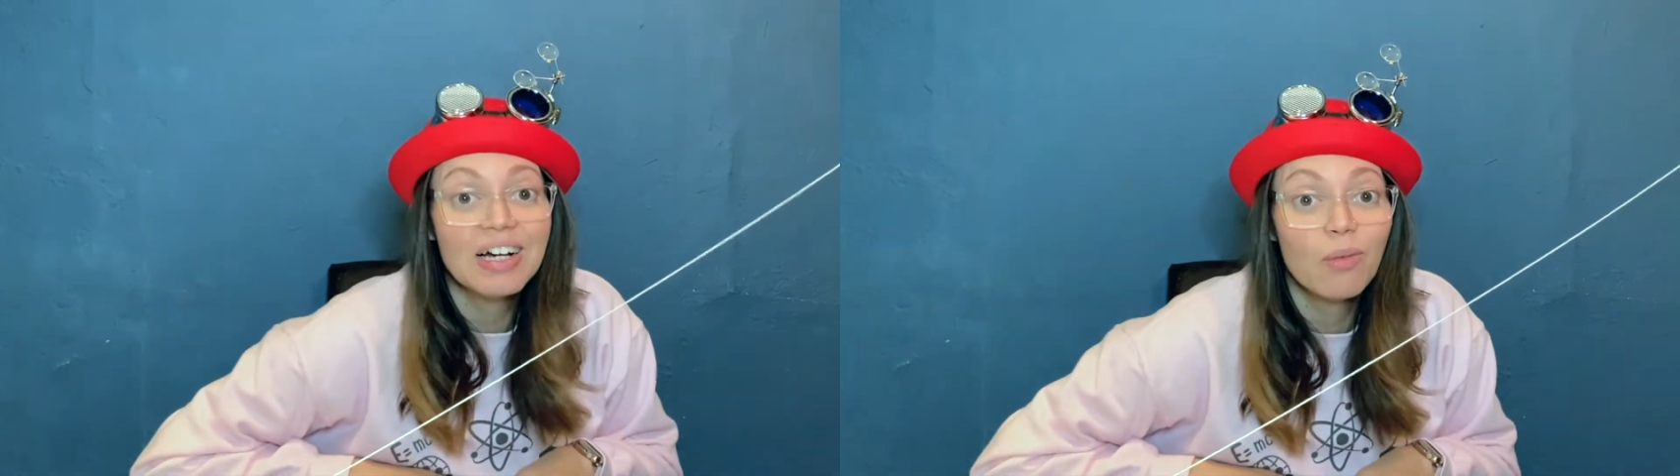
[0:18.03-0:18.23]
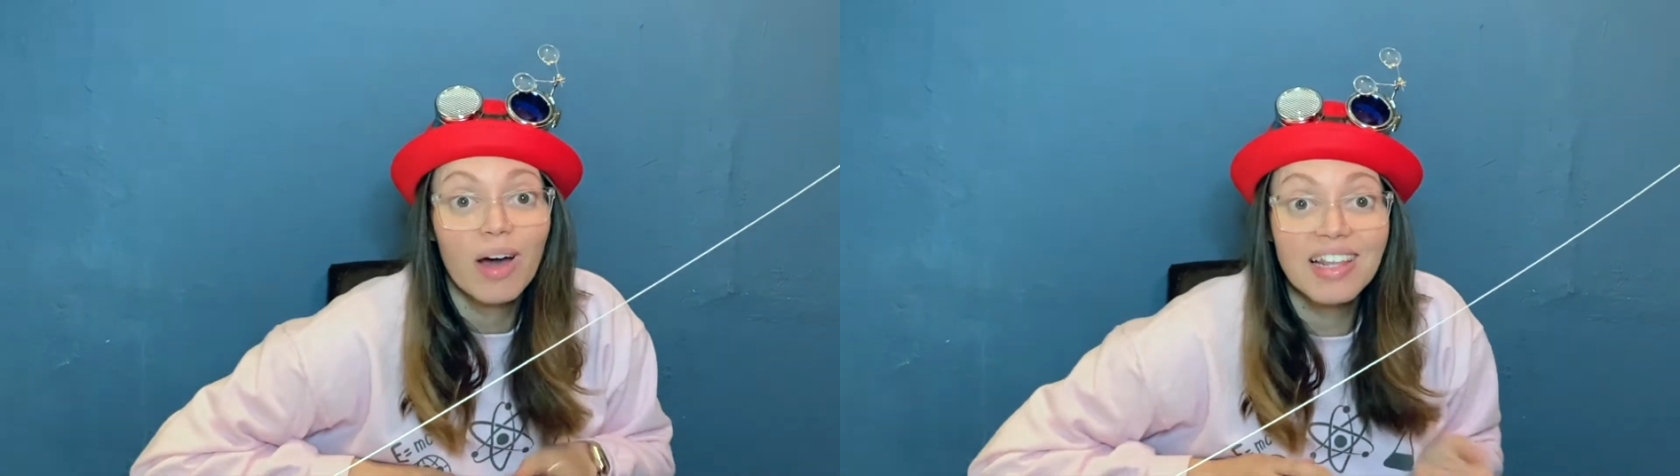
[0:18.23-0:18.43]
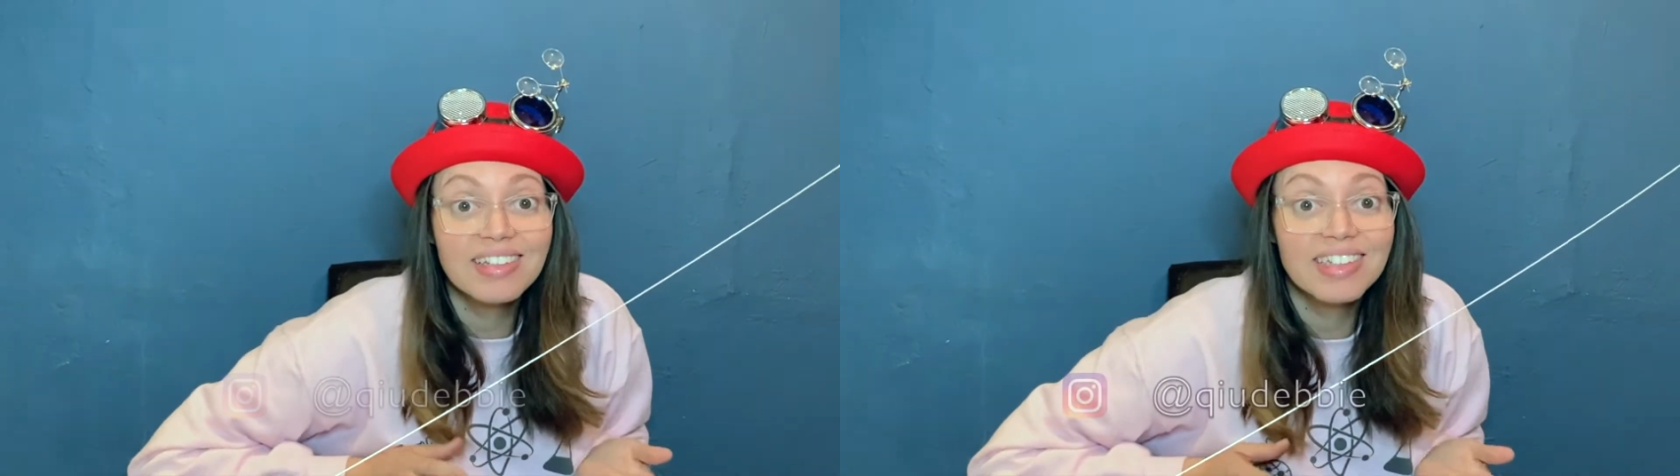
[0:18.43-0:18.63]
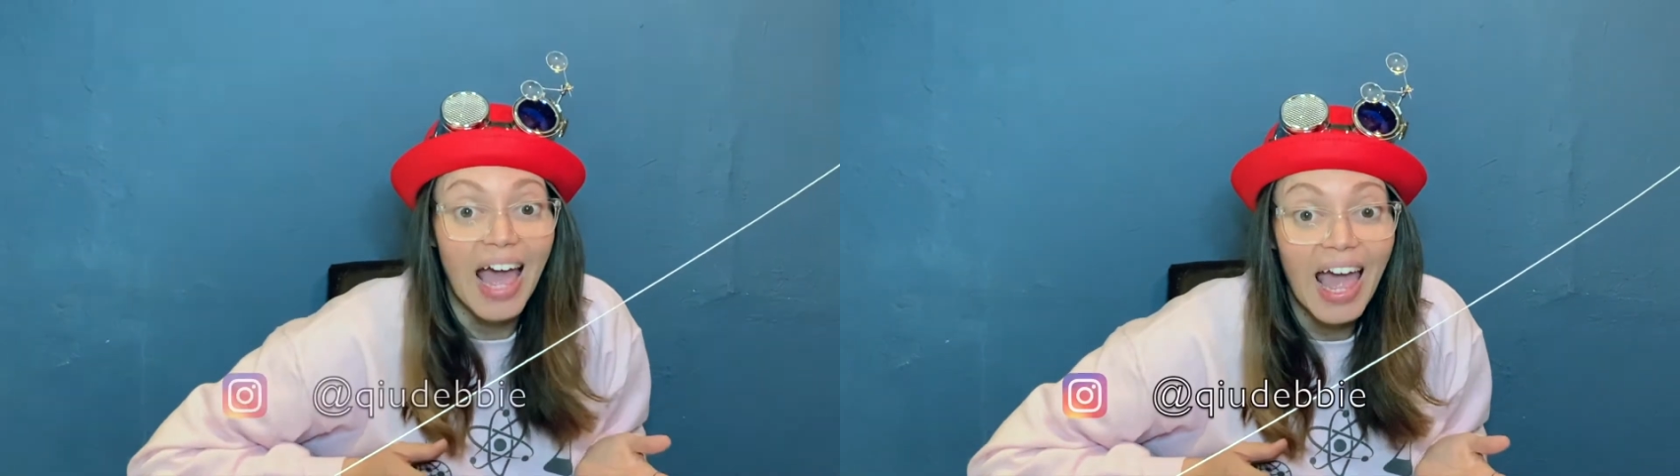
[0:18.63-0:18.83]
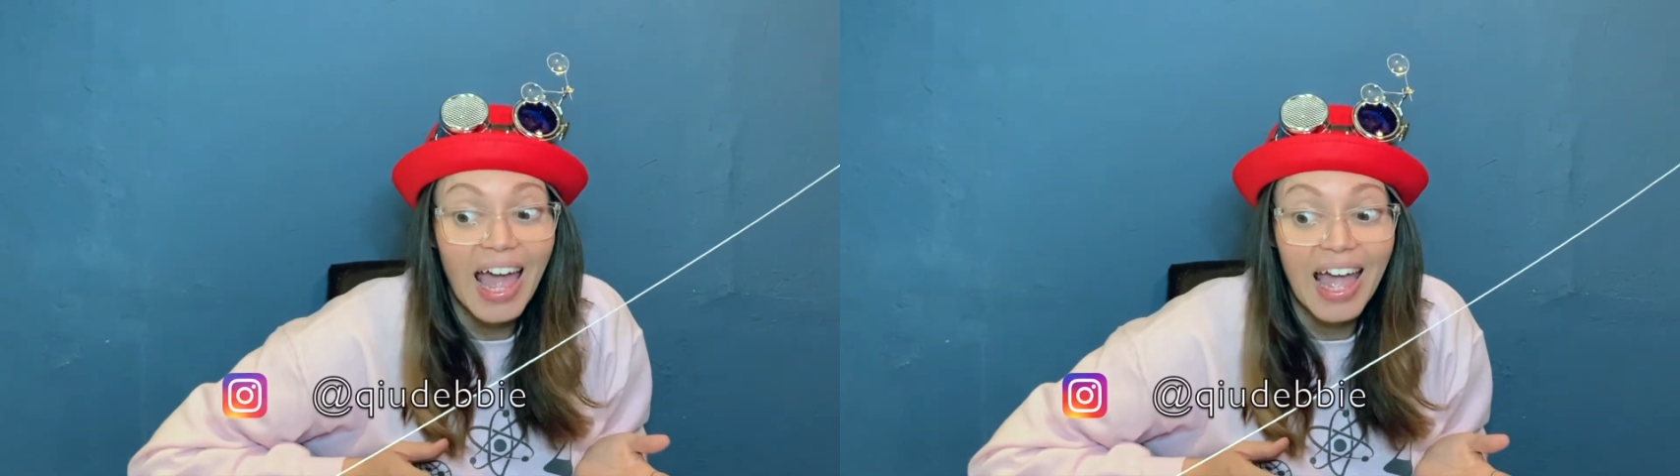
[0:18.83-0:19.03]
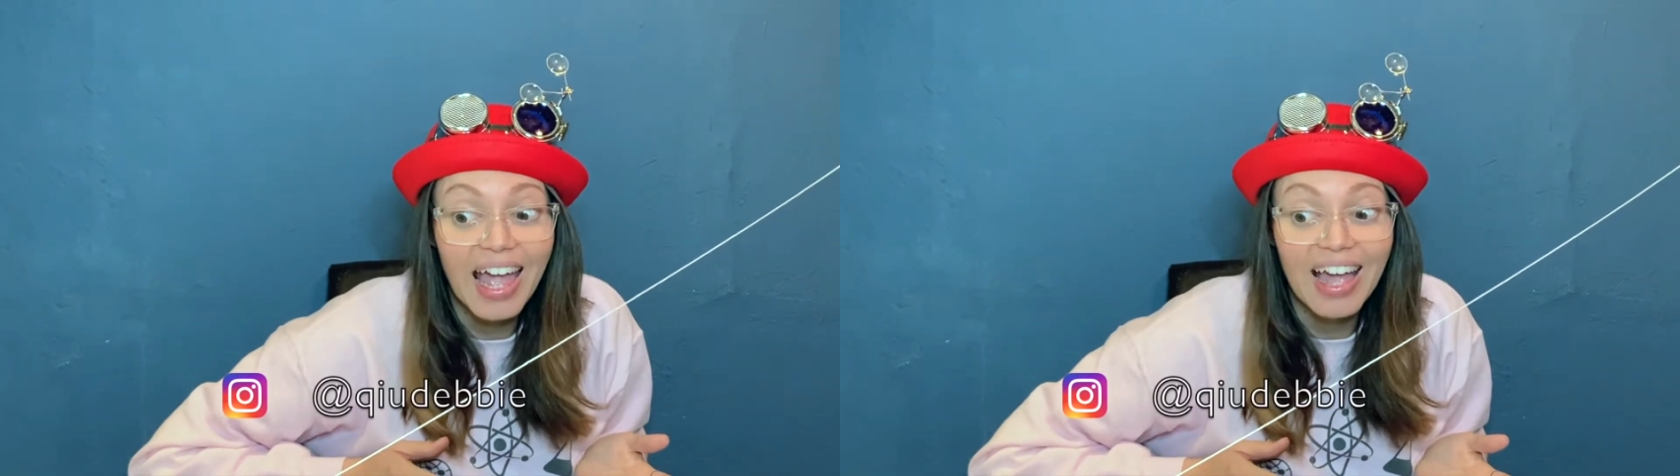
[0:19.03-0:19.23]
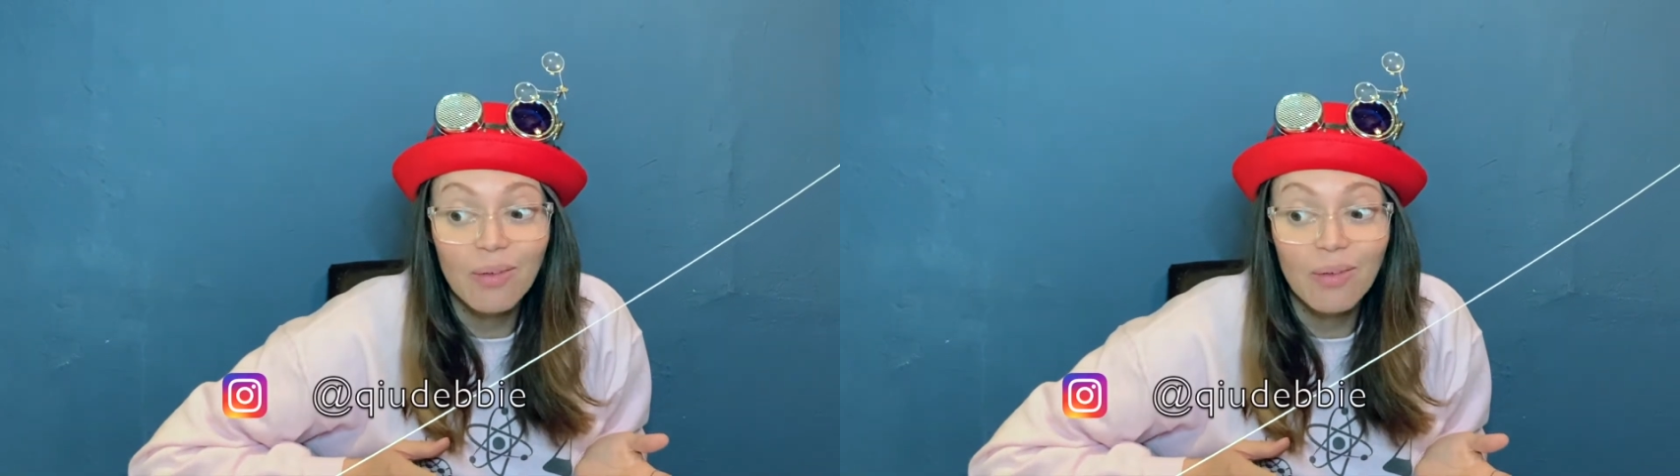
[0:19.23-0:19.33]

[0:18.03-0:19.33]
What is that?